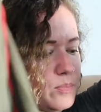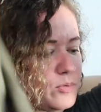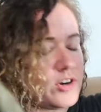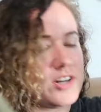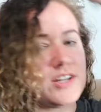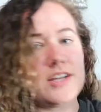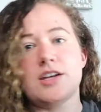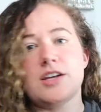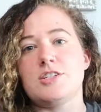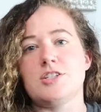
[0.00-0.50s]

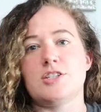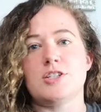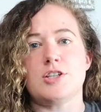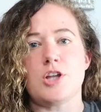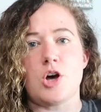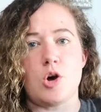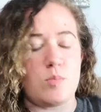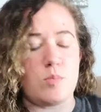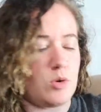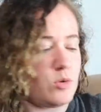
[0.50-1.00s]
pretty
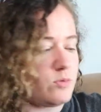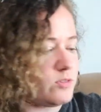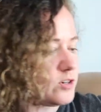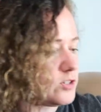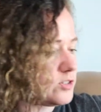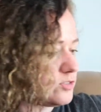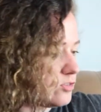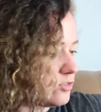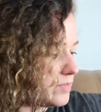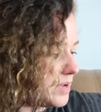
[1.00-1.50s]
slow
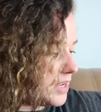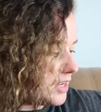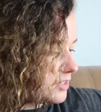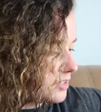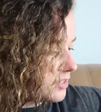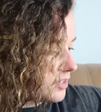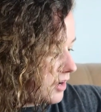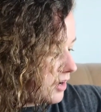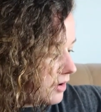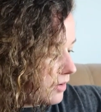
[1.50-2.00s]
movers for me,
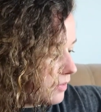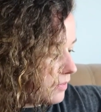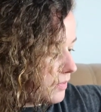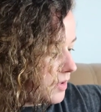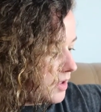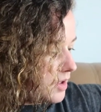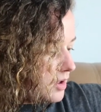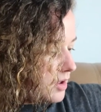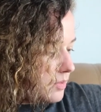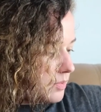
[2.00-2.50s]
so
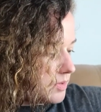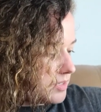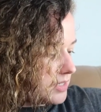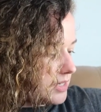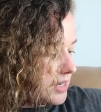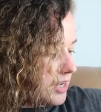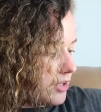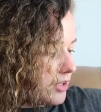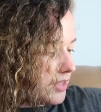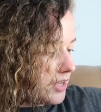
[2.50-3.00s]
we'll
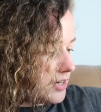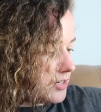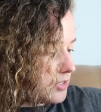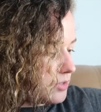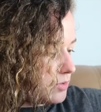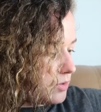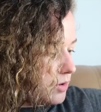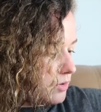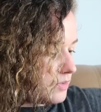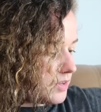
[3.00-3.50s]
see how they
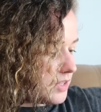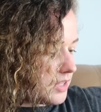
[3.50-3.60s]
do over